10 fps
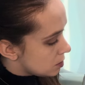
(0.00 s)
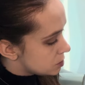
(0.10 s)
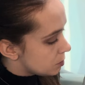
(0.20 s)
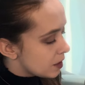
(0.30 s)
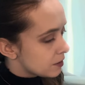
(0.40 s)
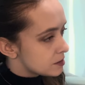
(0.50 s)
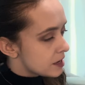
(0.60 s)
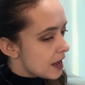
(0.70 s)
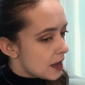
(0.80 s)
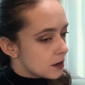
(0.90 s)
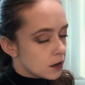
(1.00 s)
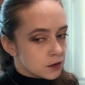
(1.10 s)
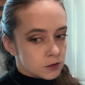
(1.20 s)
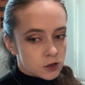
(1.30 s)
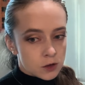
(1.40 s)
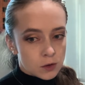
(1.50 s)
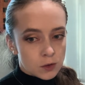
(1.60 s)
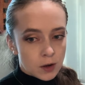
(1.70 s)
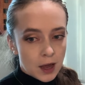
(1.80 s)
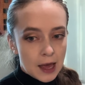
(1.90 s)
So we had this and a 2
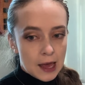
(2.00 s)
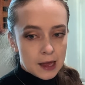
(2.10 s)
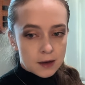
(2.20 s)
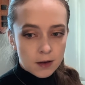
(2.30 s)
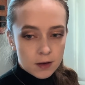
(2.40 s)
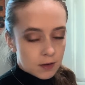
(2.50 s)
and.